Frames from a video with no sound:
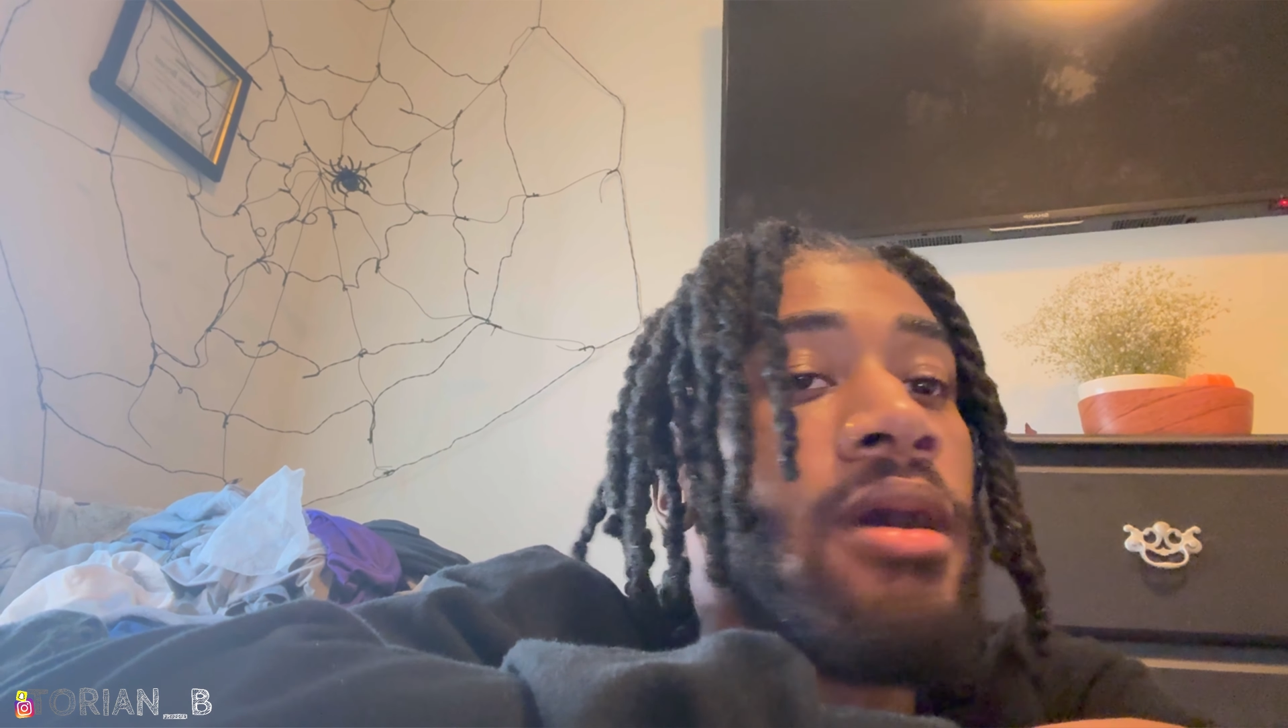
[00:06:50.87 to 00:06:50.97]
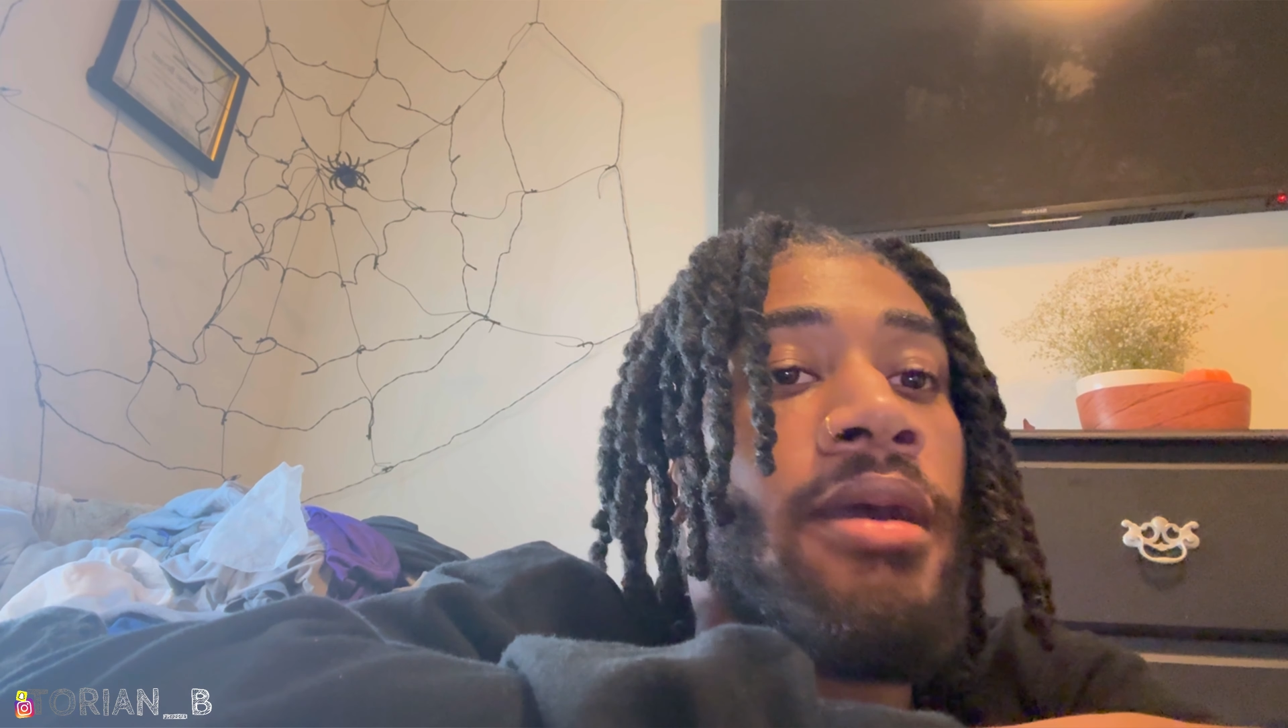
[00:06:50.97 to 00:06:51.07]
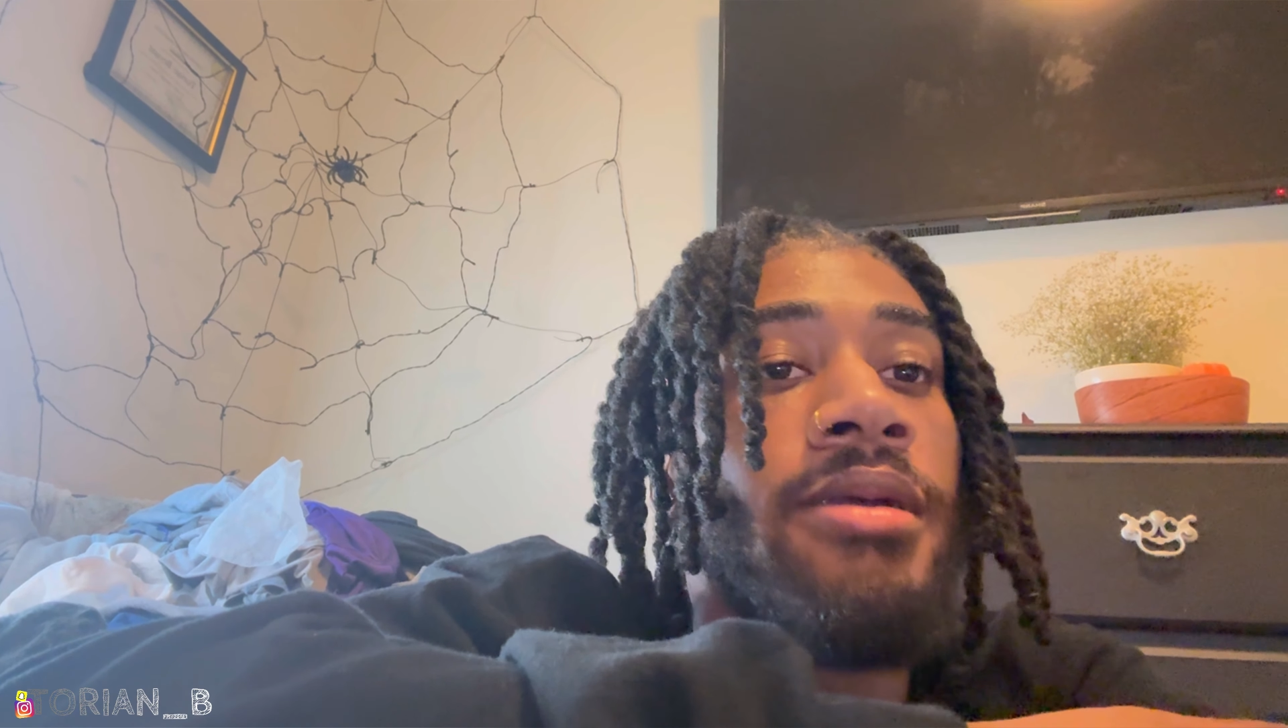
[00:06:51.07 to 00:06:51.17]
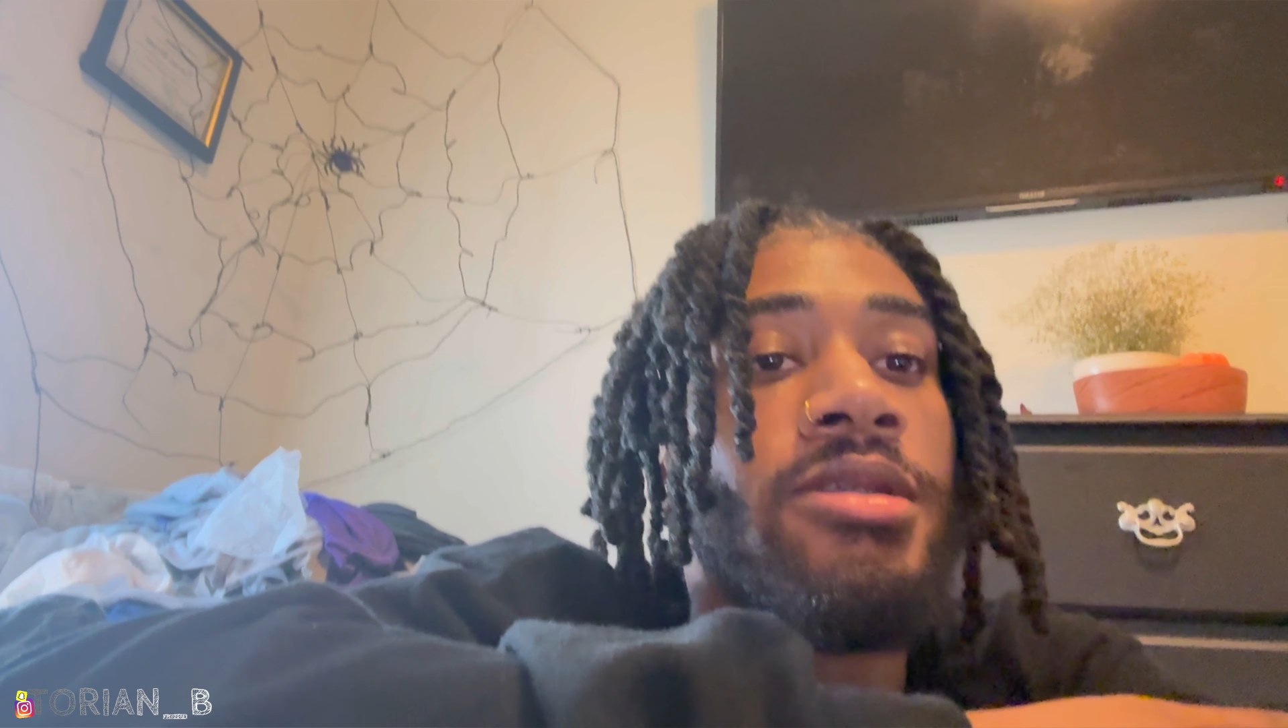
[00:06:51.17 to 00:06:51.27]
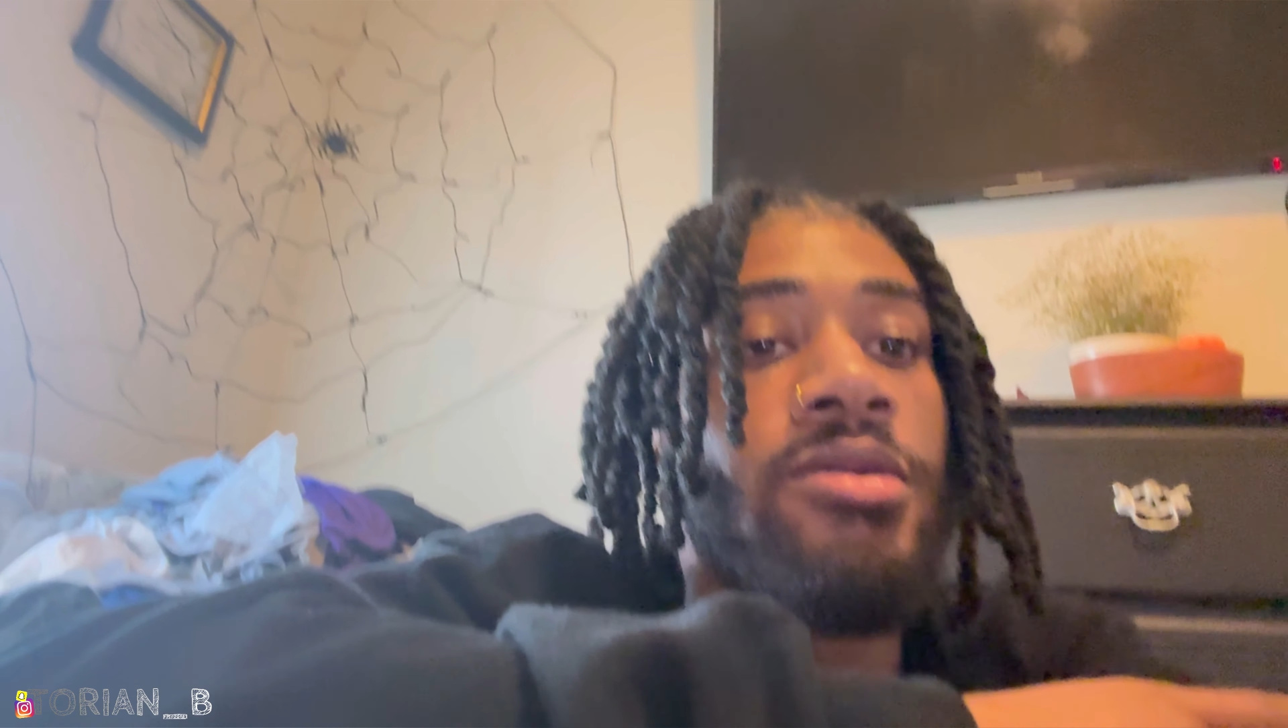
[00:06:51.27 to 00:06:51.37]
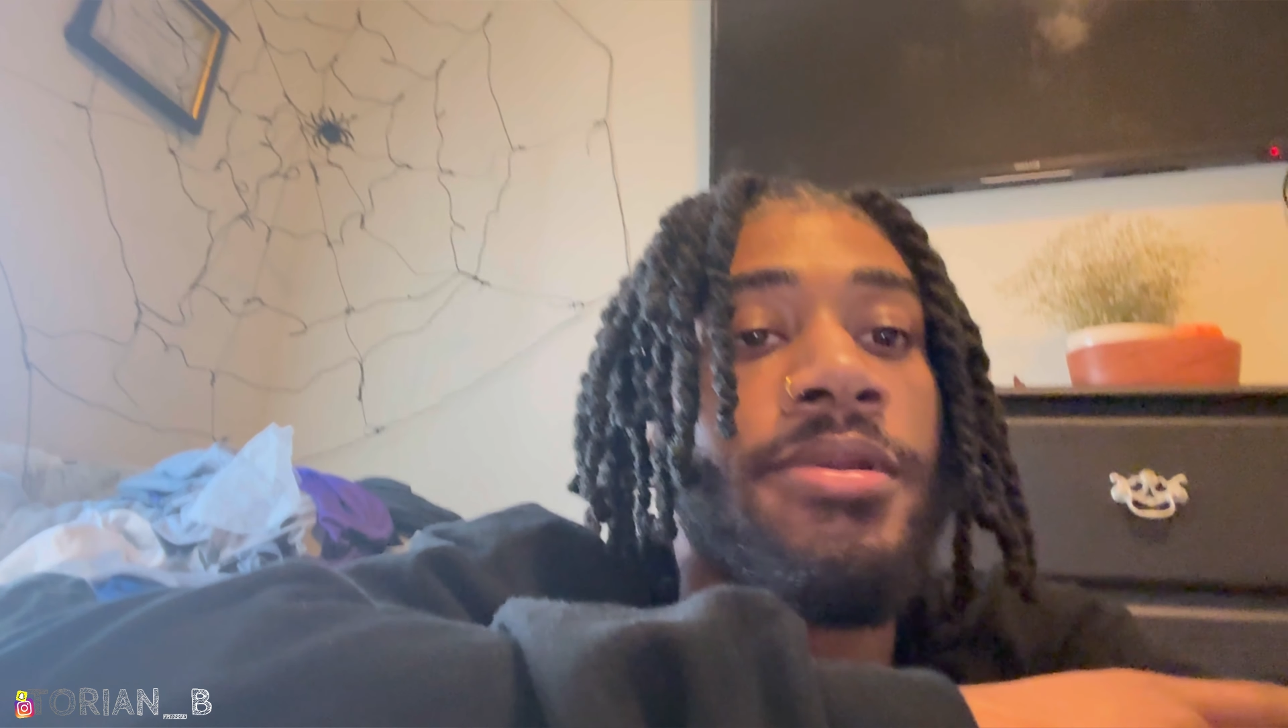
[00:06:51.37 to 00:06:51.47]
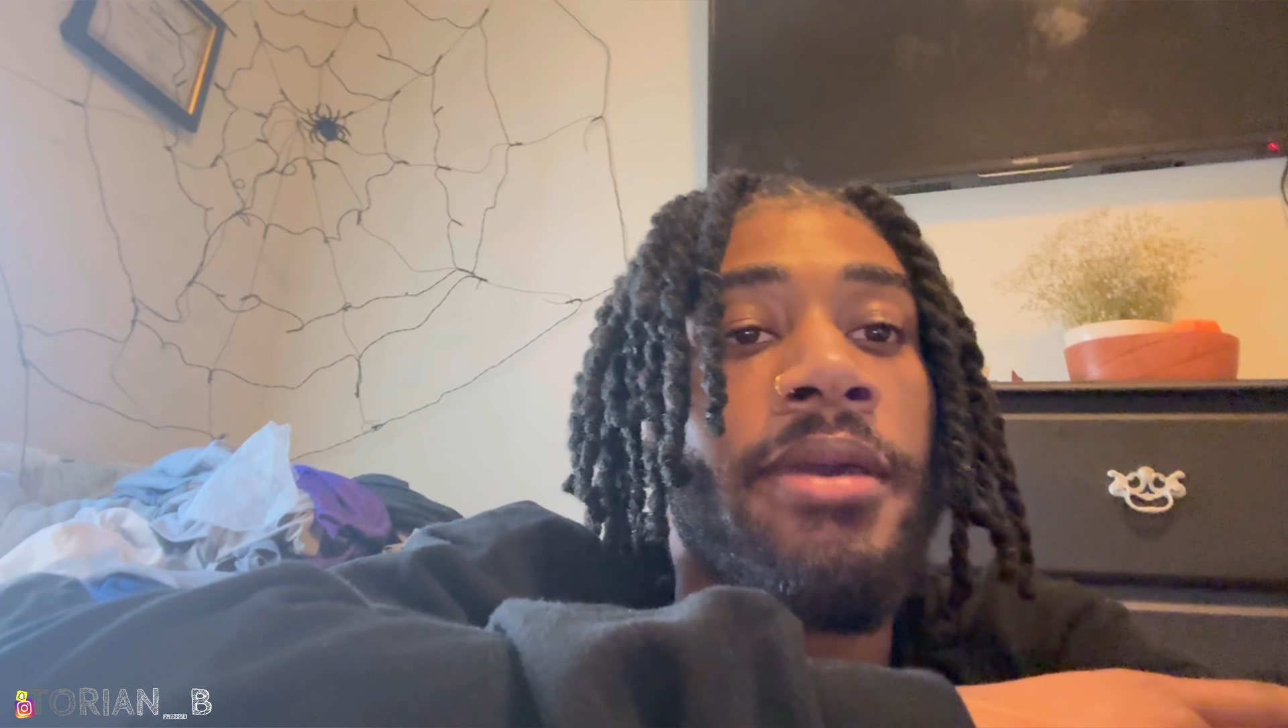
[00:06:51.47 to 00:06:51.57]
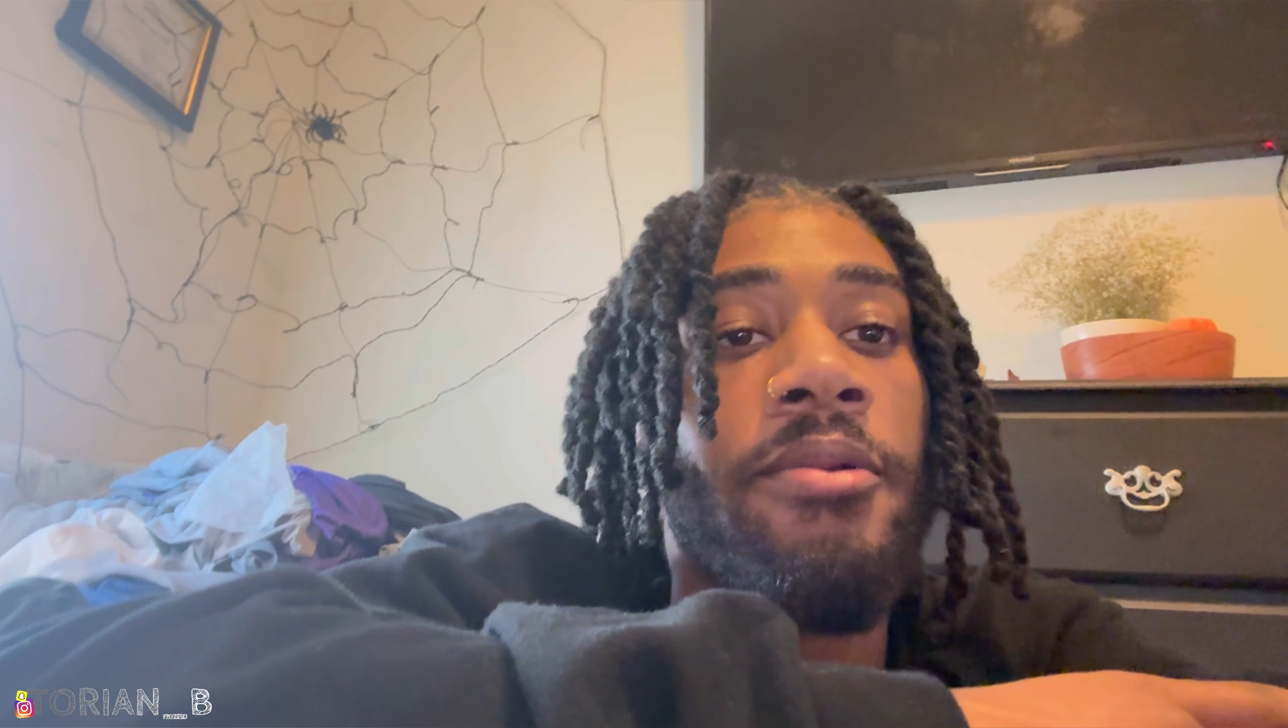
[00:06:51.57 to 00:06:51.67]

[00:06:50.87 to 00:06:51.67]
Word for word: All right, so yeah,